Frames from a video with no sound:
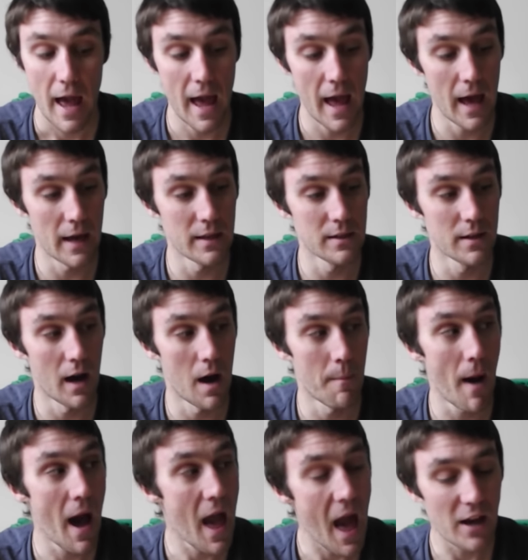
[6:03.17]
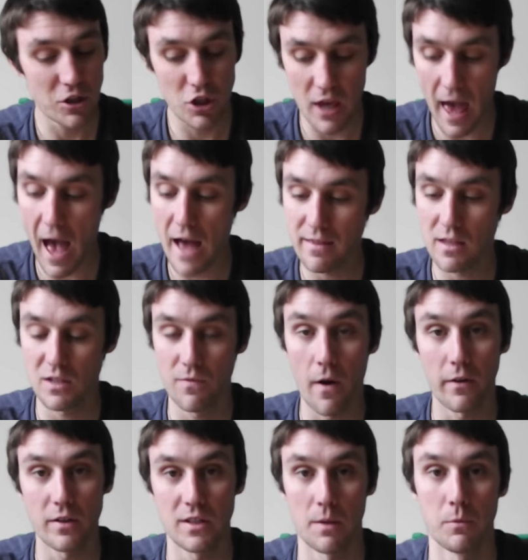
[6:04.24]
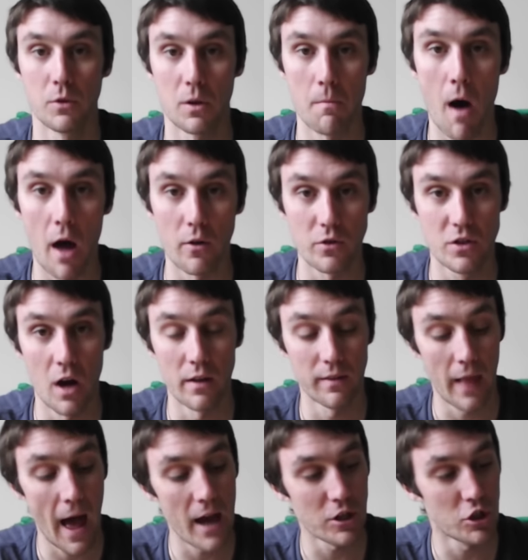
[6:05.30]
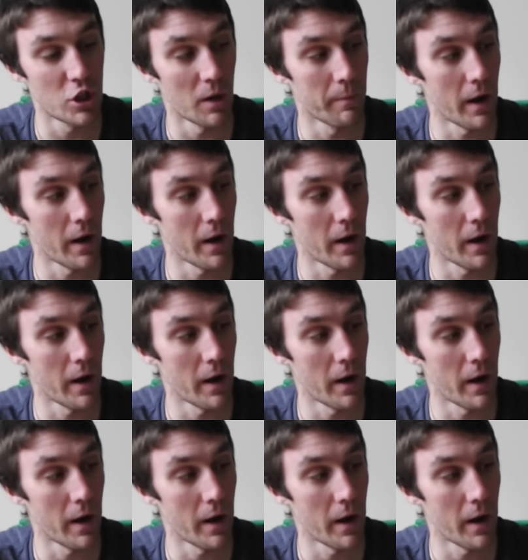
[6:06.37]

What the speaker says: And I actually had this very similar model done last year,